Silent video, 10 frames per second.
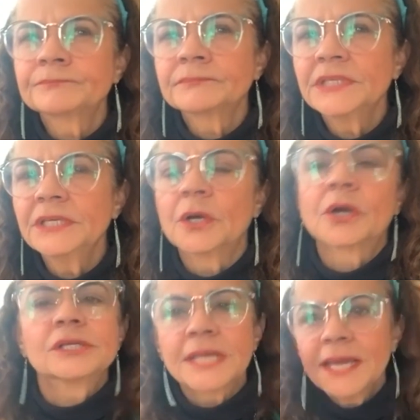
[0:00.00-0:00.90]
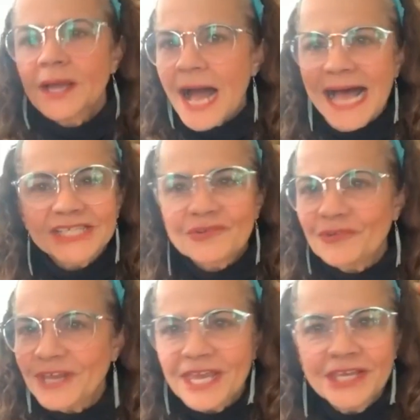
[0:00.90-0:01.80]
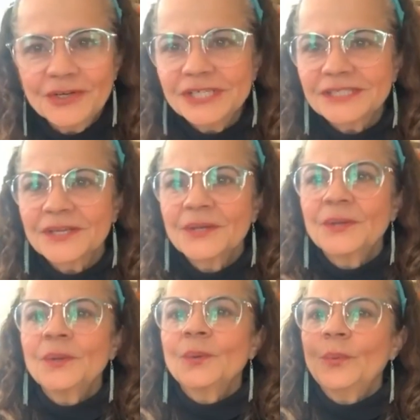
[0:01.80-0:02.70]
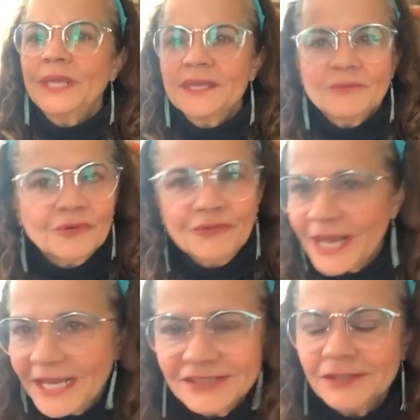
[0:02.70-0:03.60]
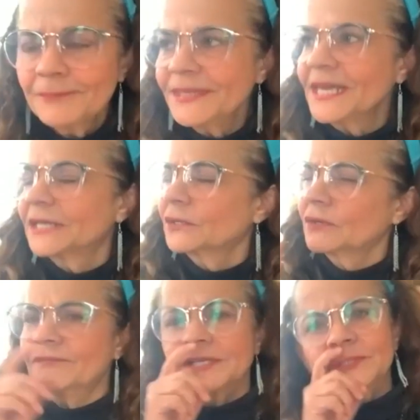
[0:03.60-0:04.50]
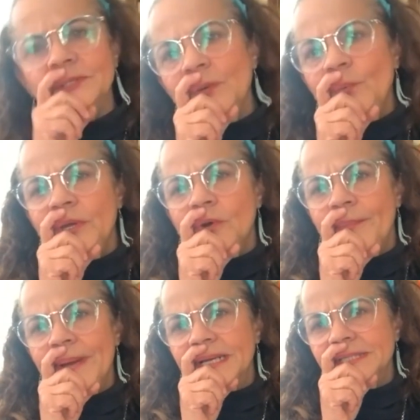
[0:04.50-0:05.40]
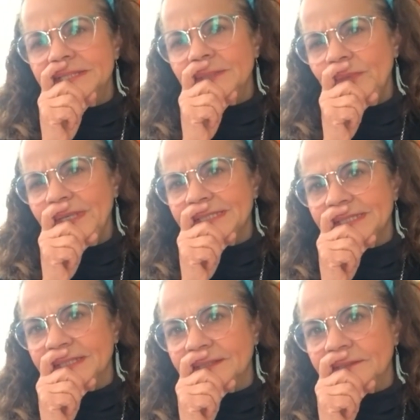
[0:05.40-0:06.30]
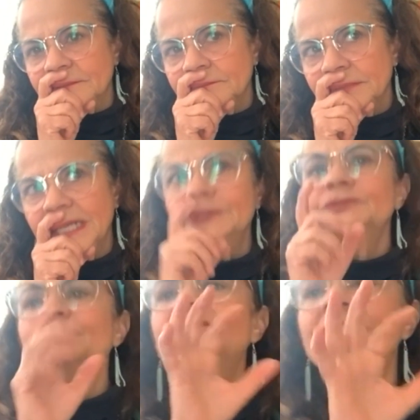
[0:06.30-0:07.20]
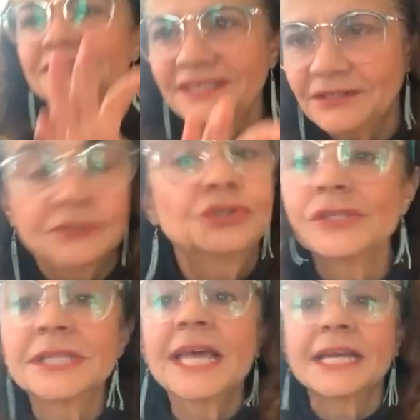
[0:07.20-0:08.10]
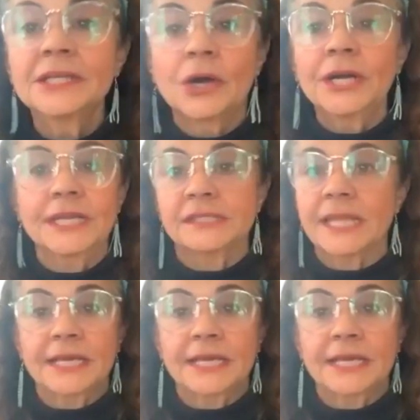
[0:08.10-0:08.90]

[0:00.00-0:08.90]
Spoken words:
you know, because as creators, we create something and all of that sudden we go back and say, wait a second, I could do this here. Just like an artist, like